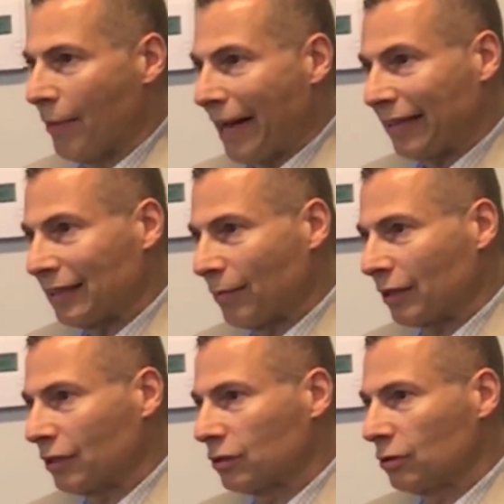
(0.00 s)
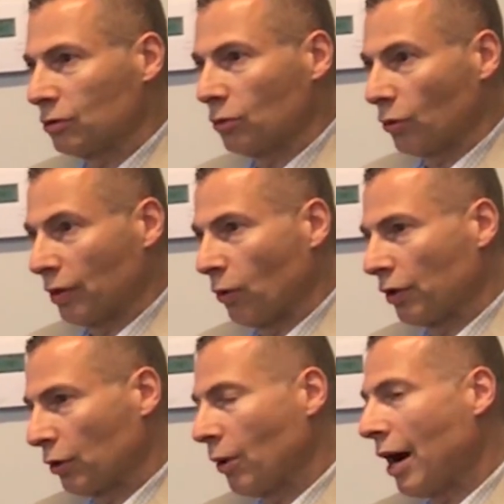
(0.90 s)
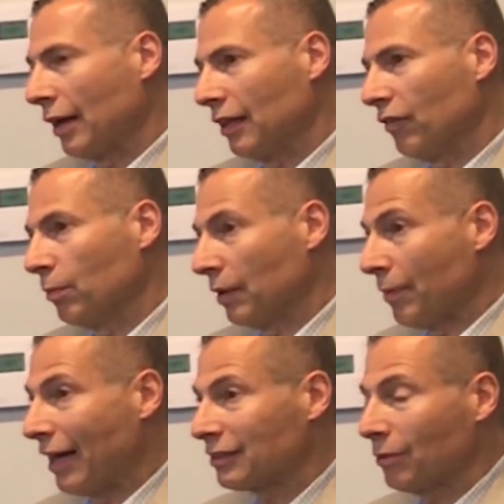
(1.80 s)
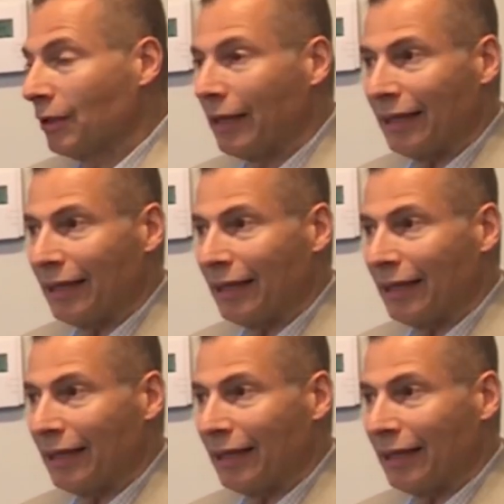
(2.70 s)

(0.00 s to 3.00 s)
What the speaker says: academic issues, or they want to go to a higher level, play basketball.